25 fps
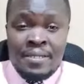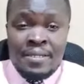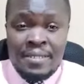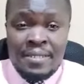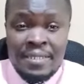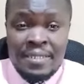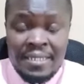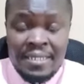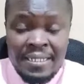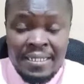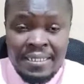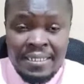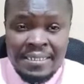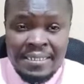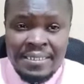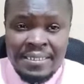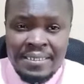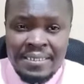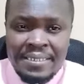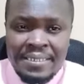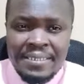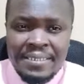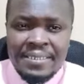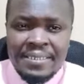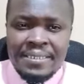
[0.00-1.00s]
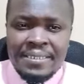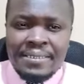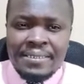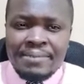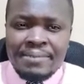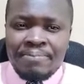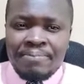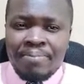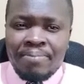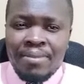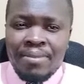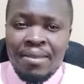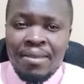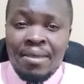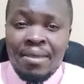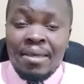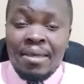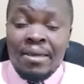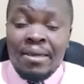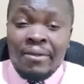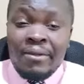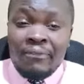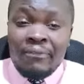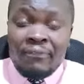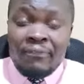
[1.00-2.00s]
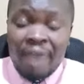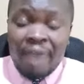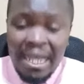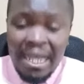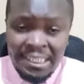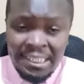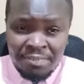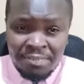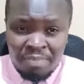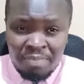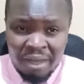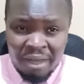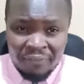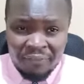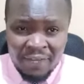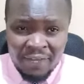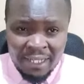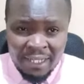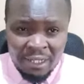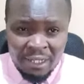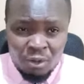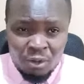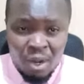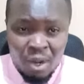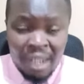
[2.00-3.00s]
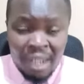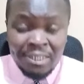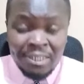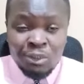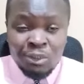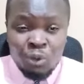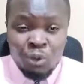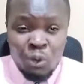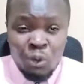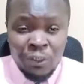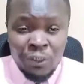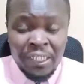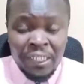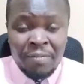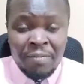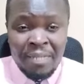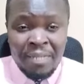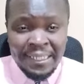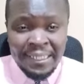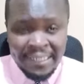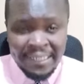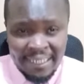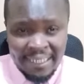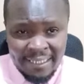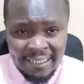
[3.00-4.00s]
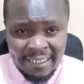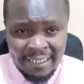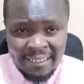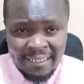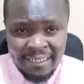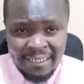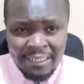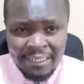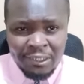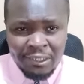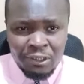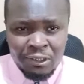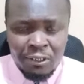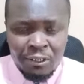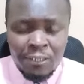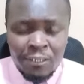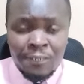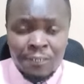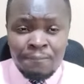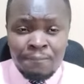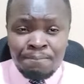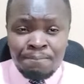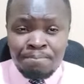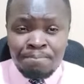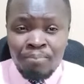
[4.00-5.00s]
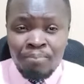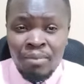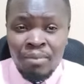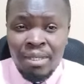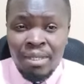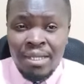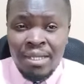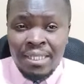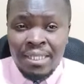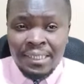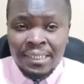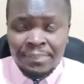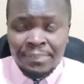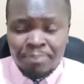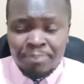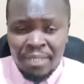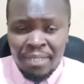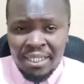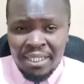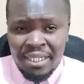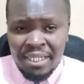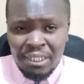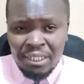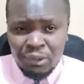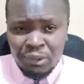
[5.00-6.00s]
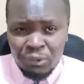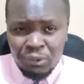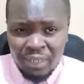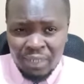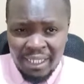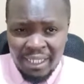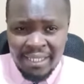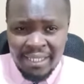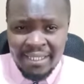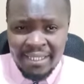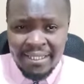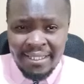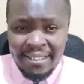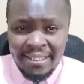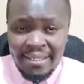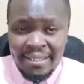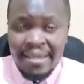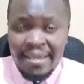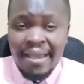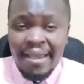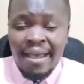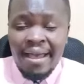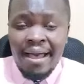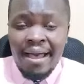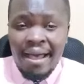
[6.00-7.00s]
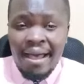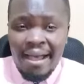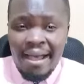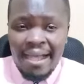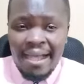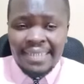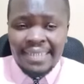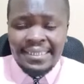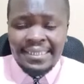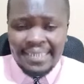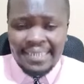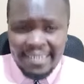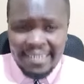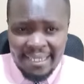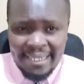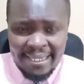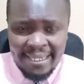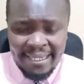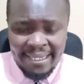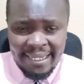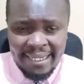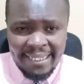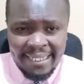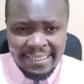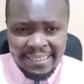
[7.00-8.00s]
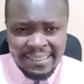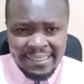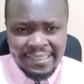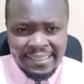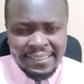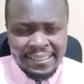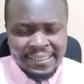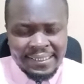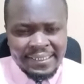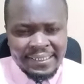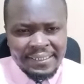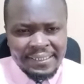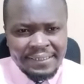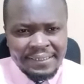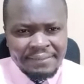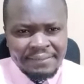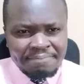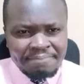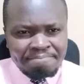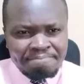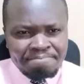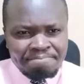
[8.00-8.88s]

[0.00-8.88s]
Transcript: Yes, that's Martha Karua as quoted by Standard Digital speaking today at KICC.